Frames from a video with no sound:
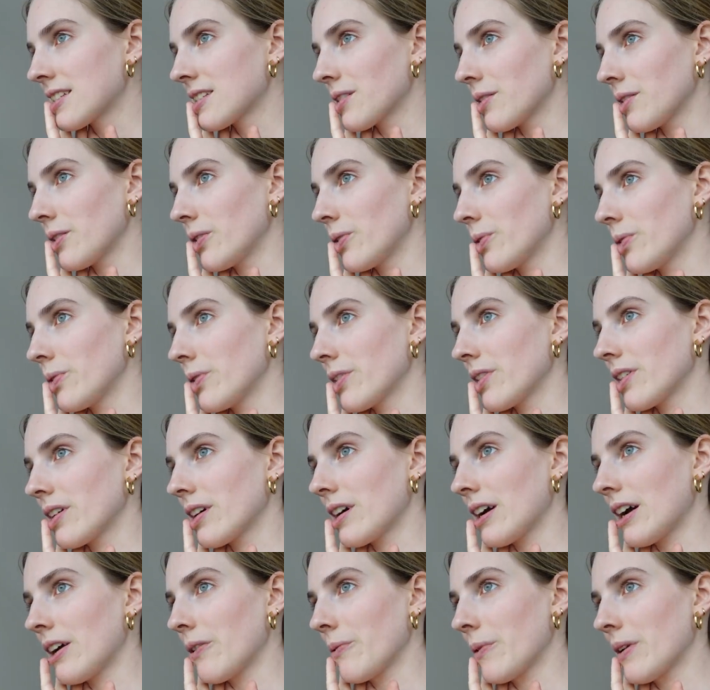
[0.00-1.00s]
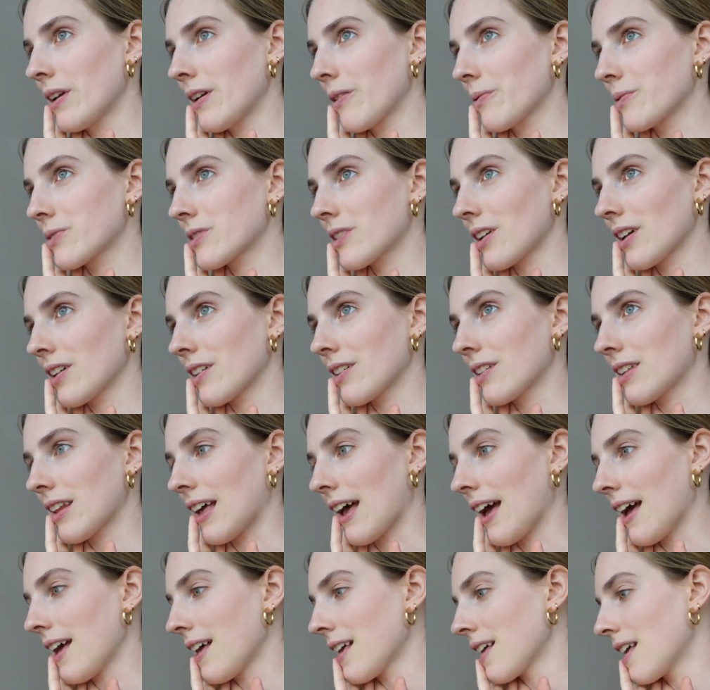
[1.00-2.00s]
So I don't really know what's going on
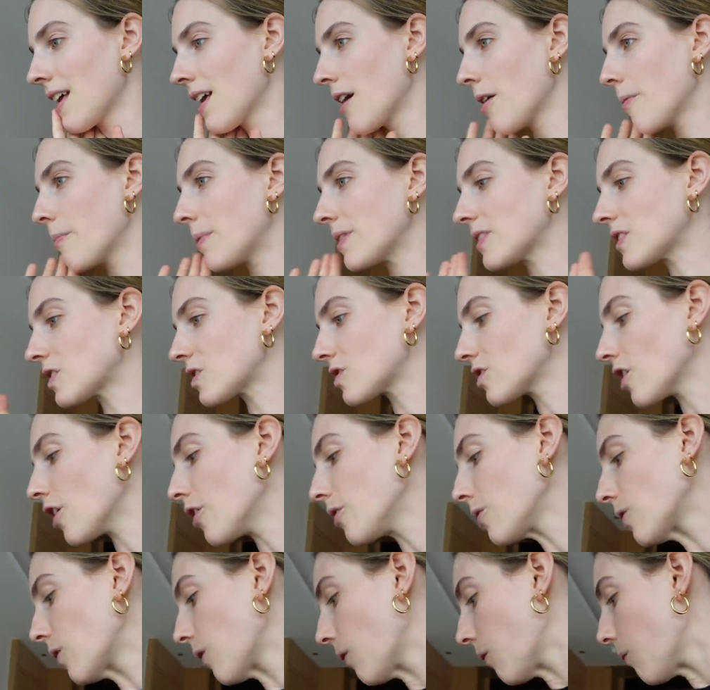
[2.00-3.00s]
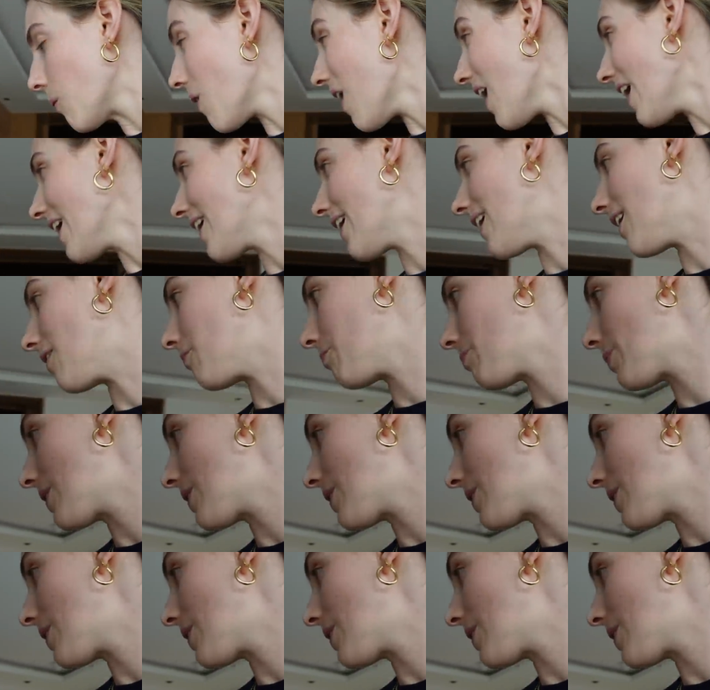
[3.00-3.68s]
there, but it's so quiet and